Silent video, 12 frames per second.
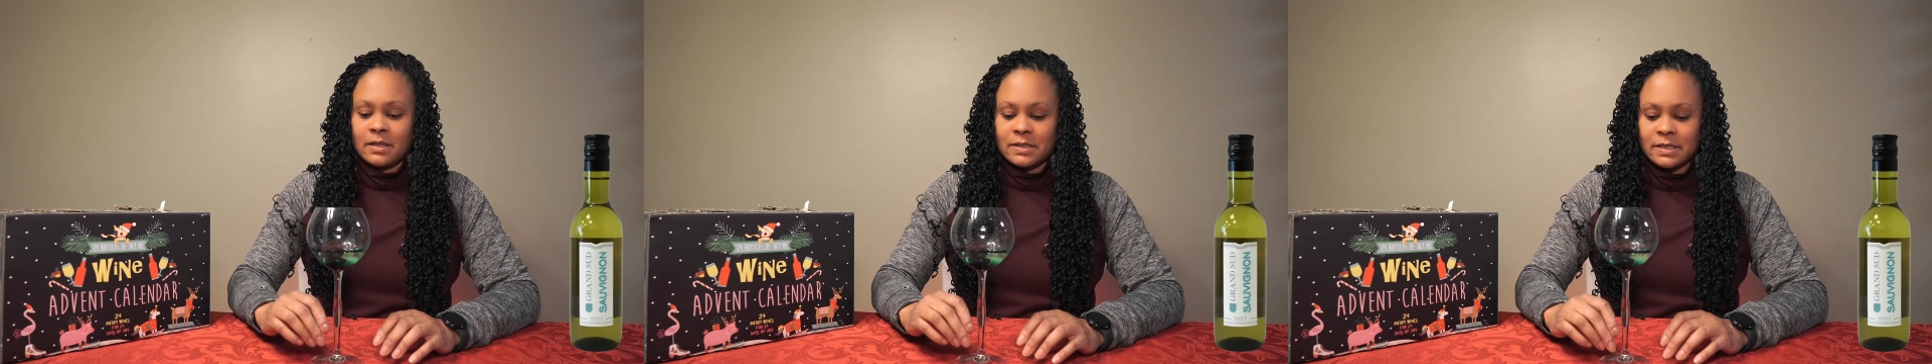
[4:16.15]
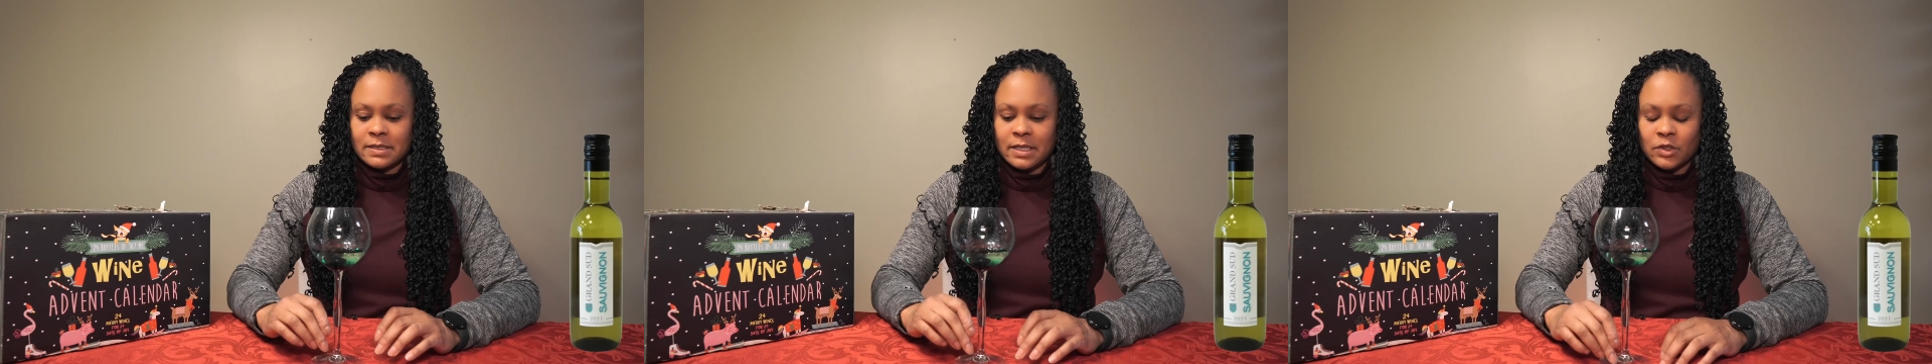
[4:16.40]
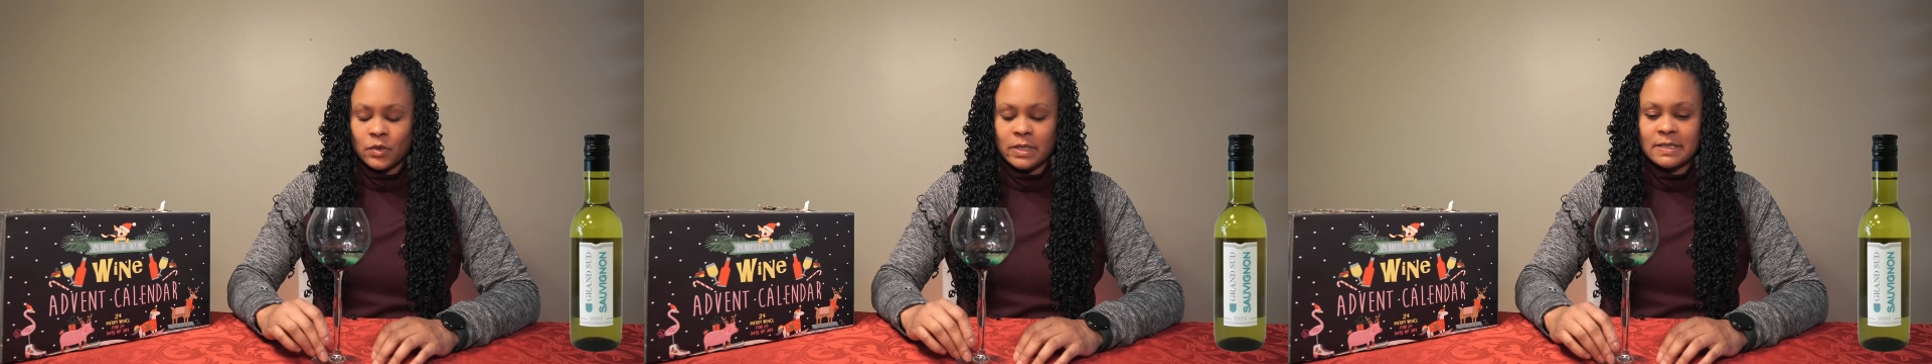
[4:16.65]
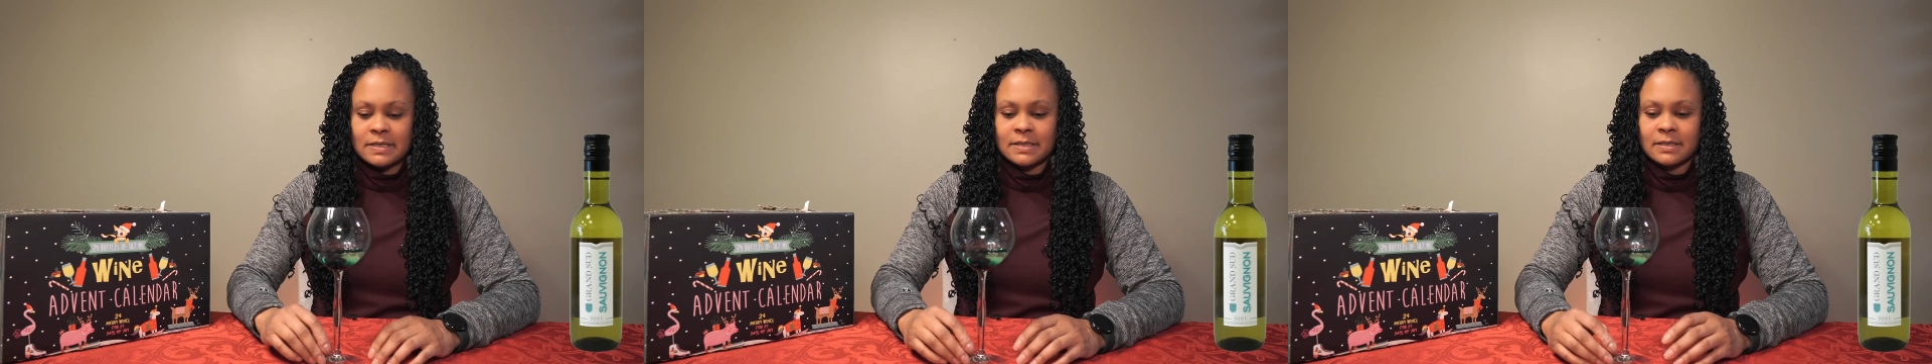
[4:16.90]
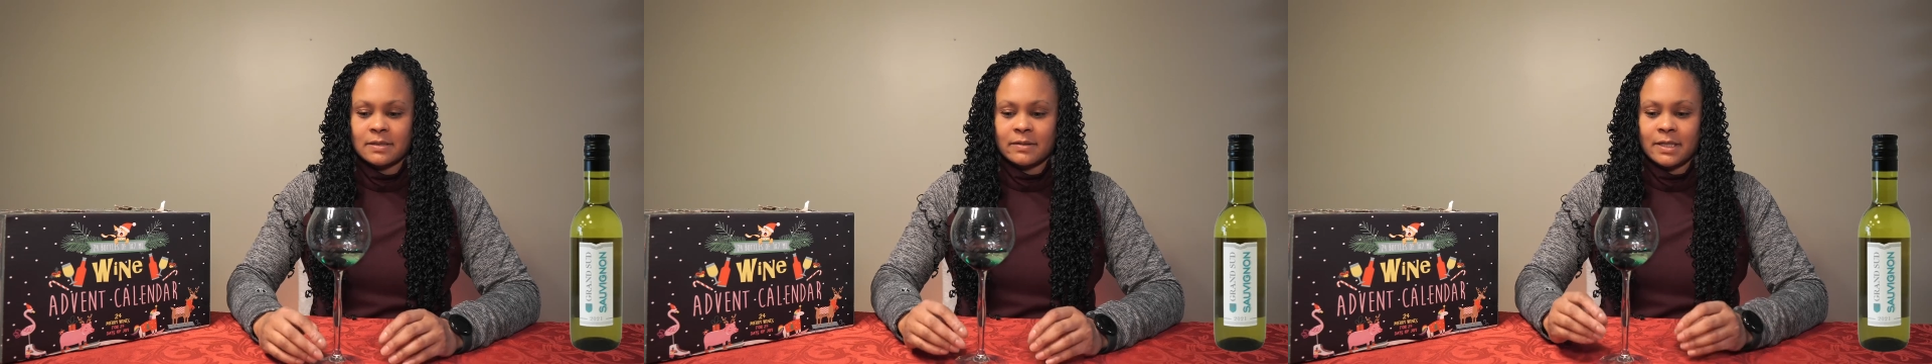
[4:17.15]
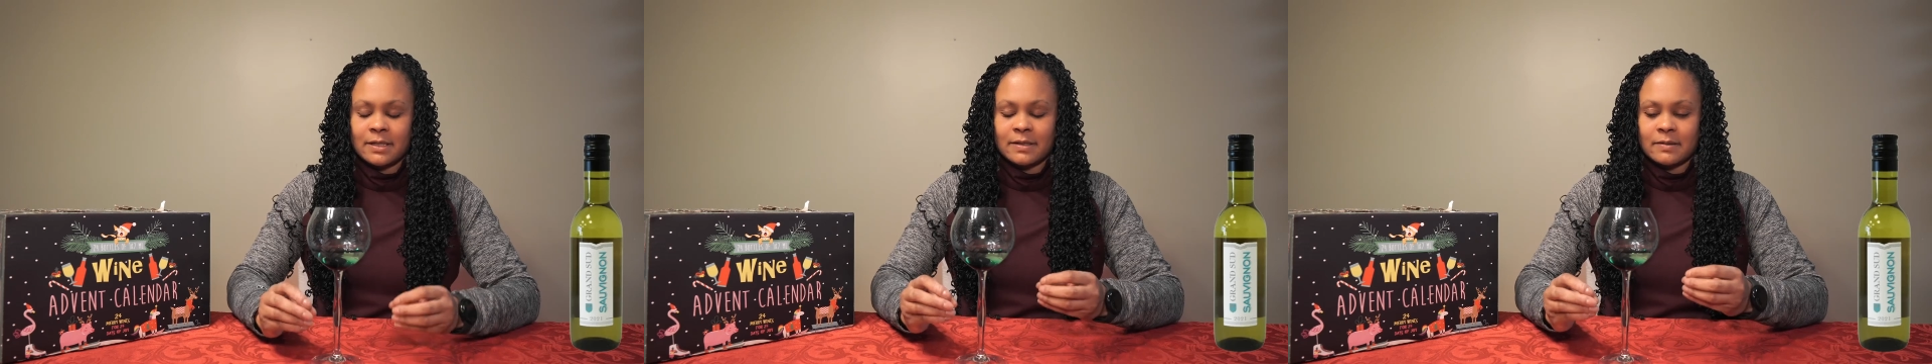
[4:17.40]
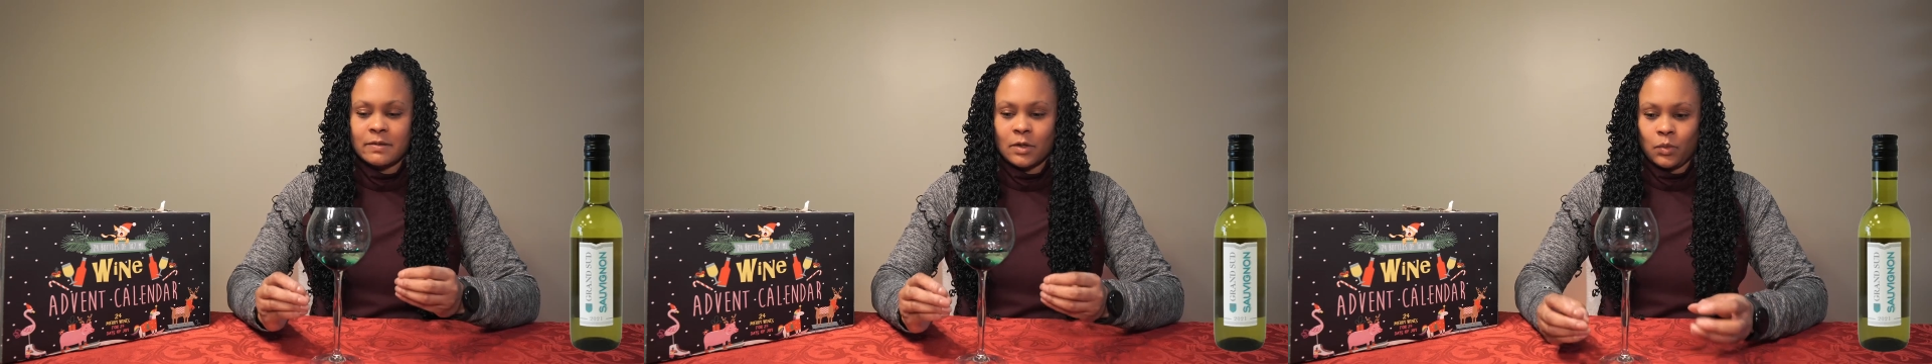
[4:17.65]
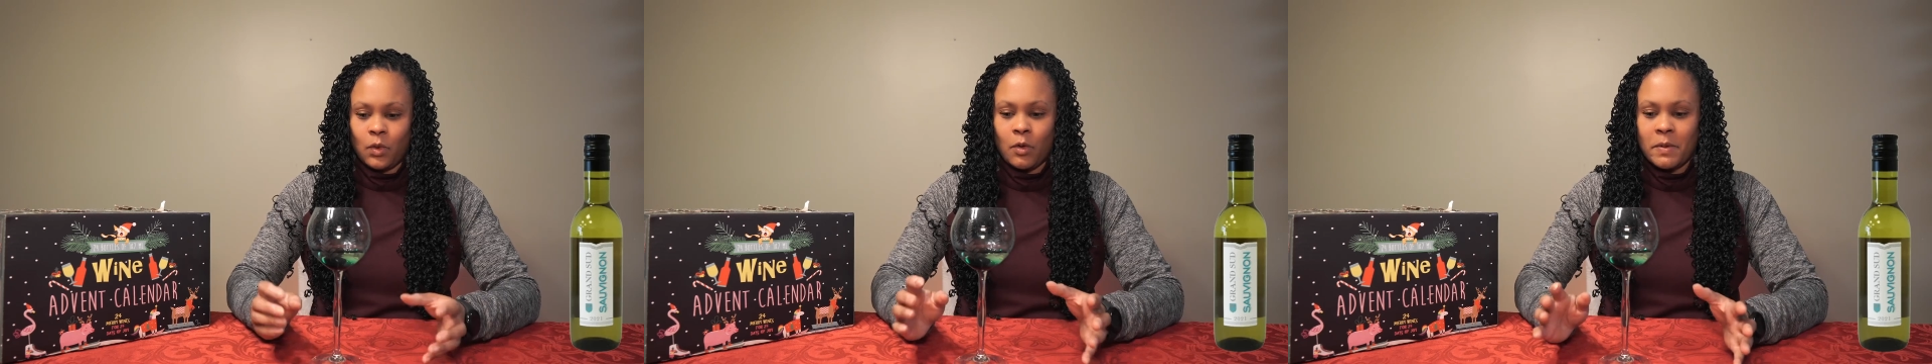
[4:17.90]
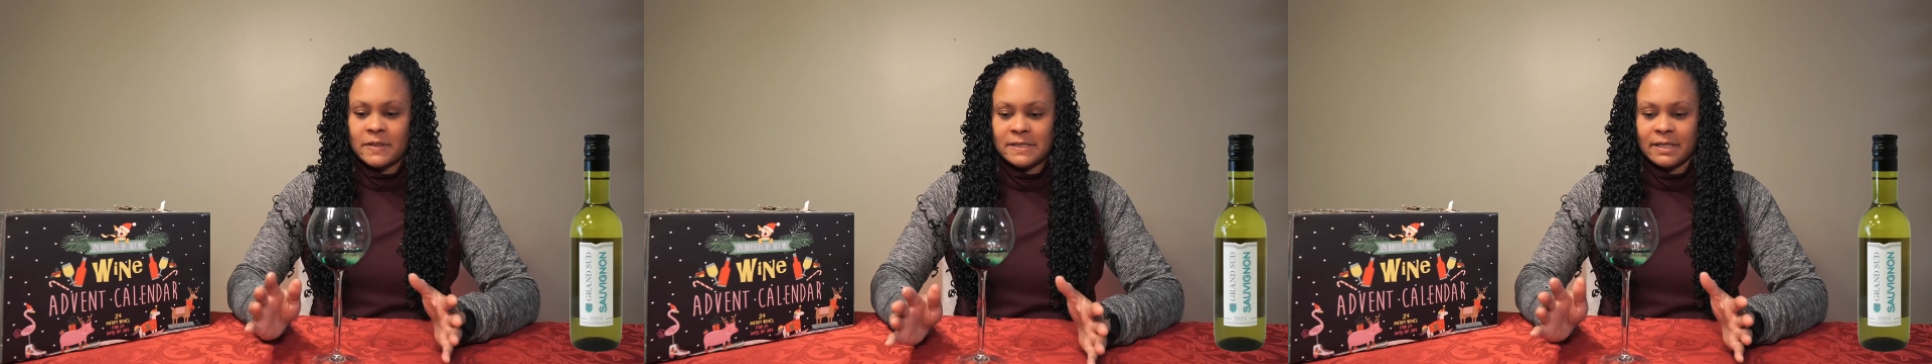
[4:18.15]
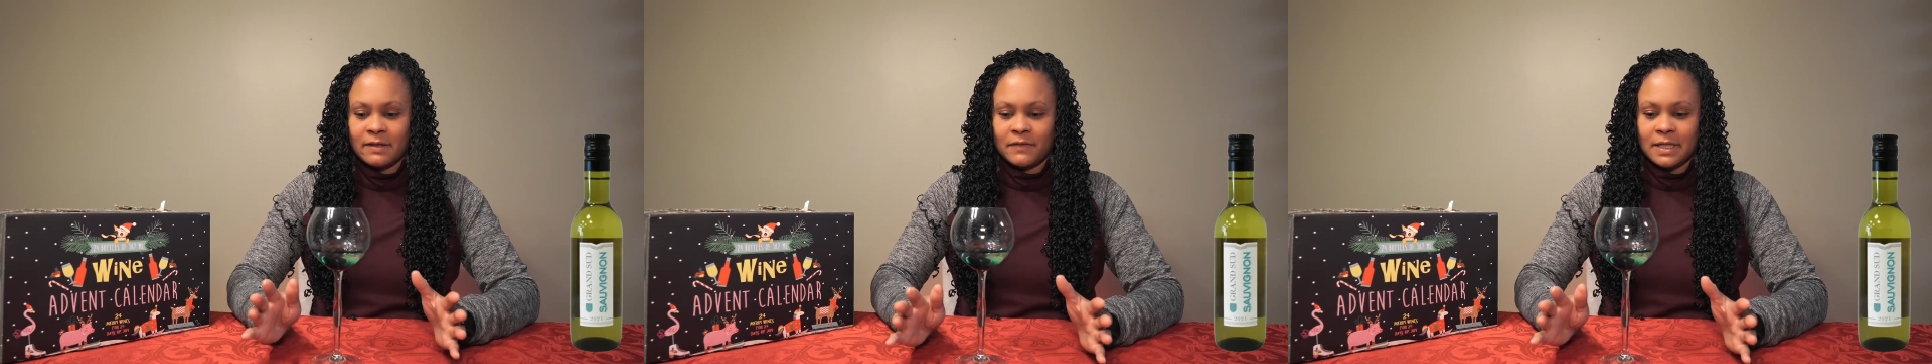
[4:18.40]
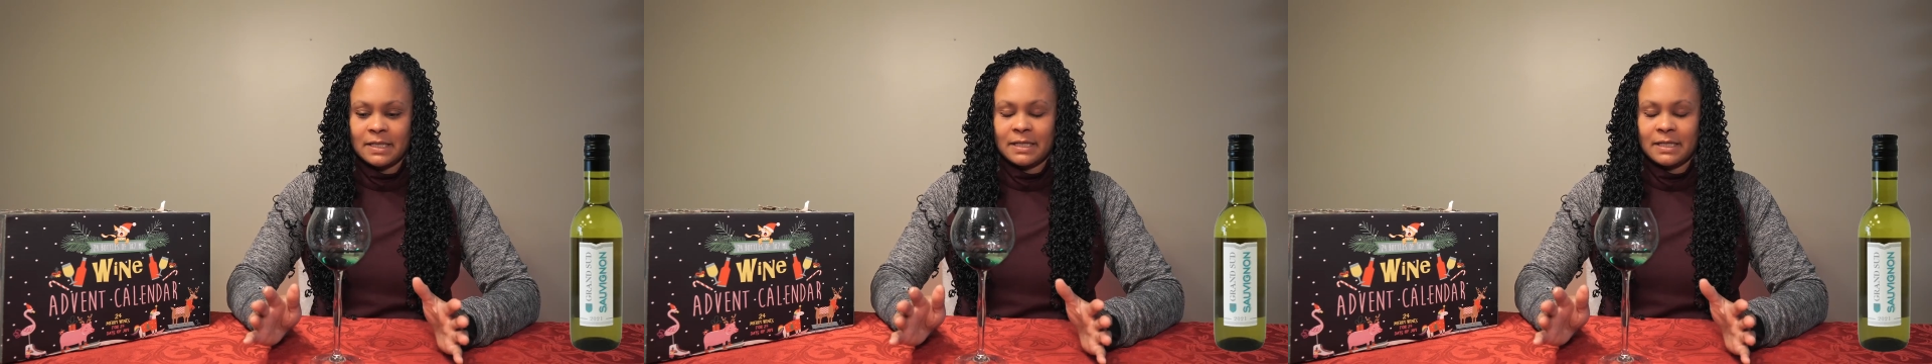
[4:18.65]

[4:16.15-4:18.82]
citrus, the, the aromas of it